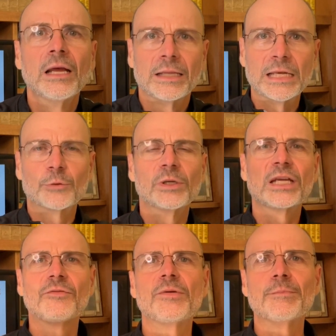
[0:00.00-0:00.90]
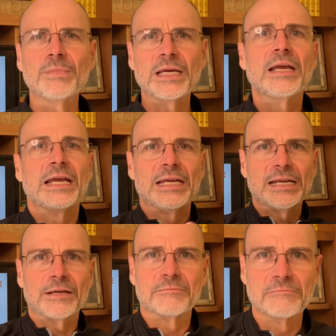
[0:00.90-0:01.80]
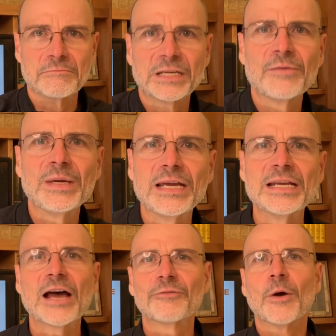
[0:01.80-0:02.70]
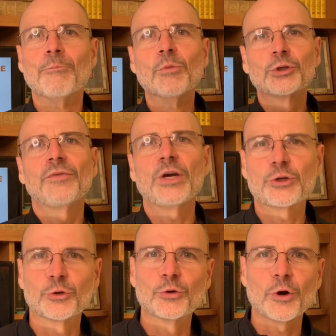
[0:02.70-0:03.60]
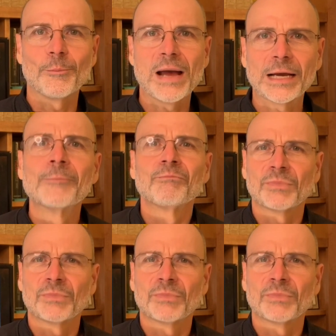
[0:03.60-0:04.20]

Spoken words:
That will give me enough motivation to come back